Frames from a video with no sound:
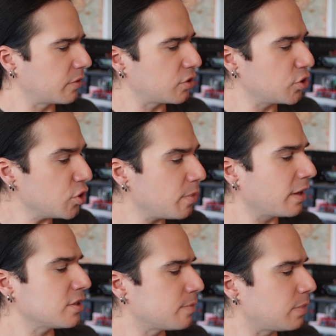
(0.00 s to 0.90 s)
but the two
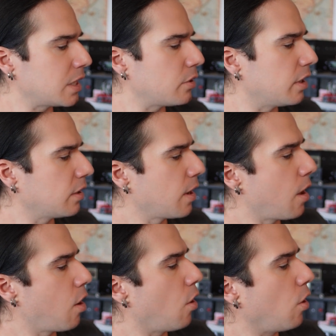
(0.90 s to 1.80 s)
buttons below it
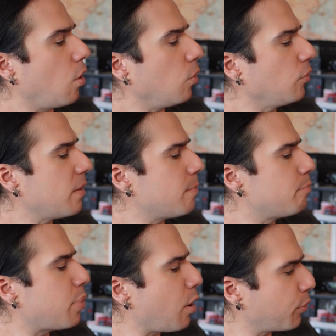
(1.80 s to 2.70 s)
hold
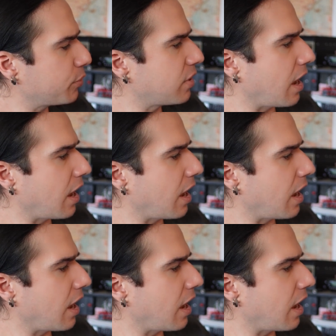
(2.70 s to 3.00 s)
them both